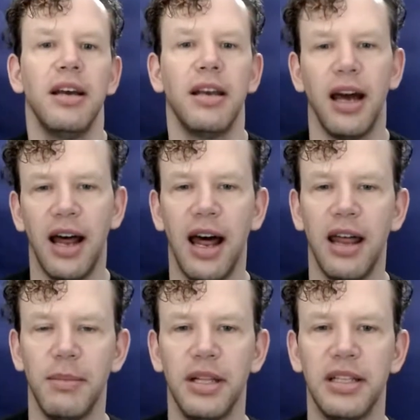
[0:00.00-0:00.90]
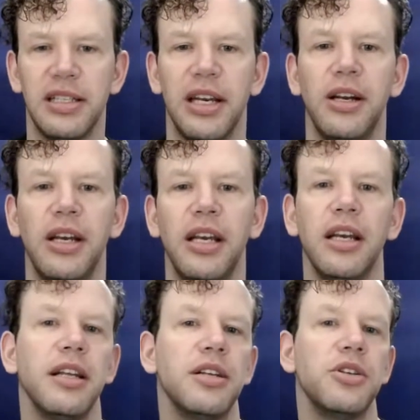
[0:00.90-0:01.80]
got out of the military
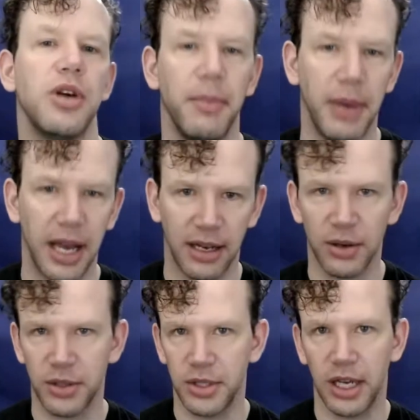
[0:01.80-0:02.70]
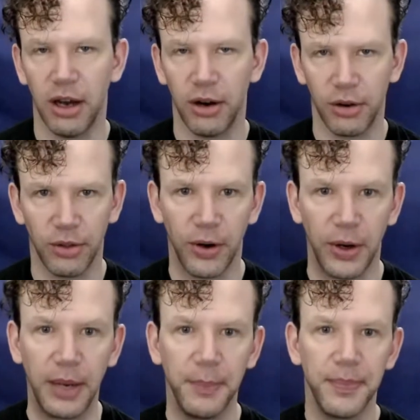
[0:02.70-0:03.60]
and dropped back down to like
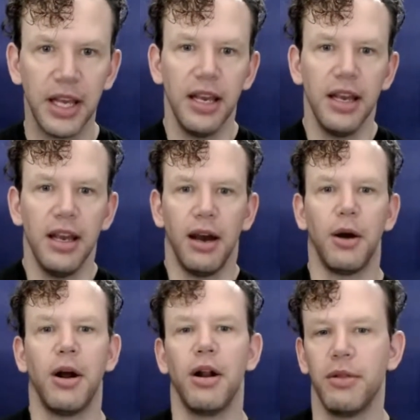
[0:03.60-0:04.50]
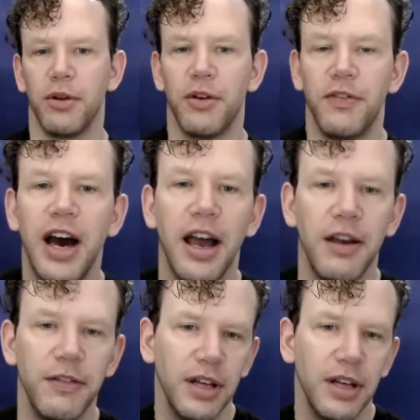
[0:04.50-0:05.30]
130 or 135.